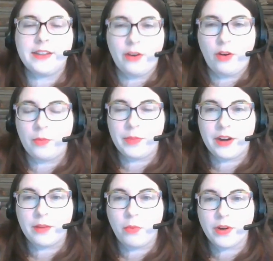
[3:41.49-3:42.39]
in your home that
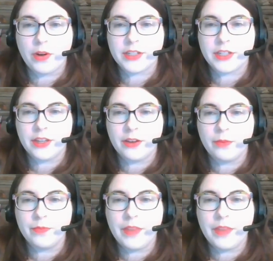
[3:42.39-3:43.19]
are important to you.